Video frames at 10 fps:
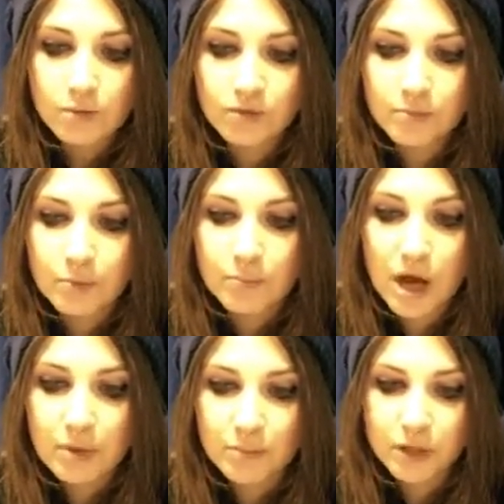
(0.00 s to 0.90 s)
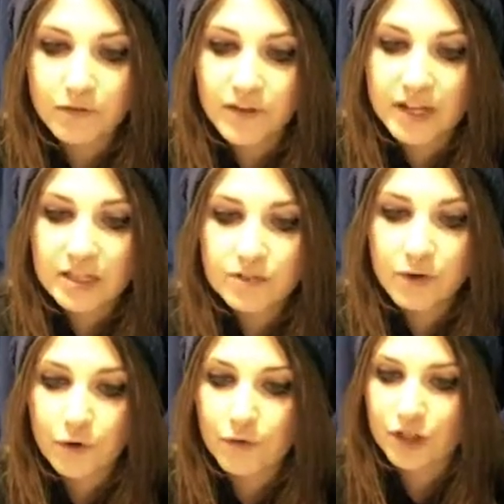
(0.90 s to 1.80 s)
with a bombardment of
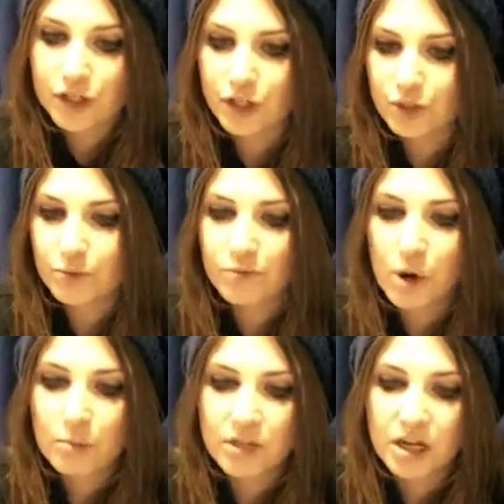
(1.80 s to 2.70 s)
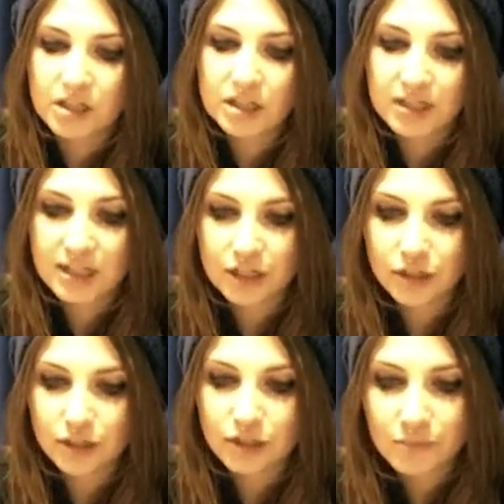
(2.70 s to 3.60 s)
indie rock freshness with pop dance
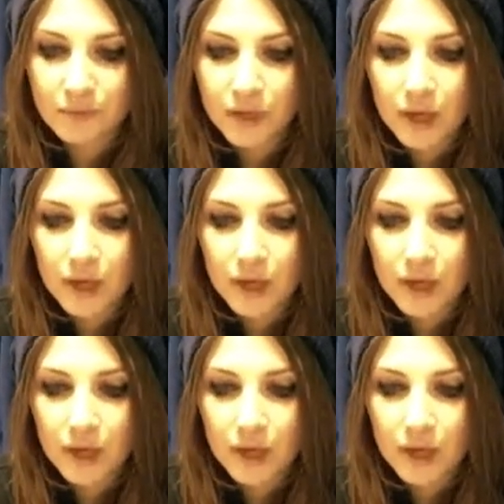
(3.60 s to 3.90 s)
sensations.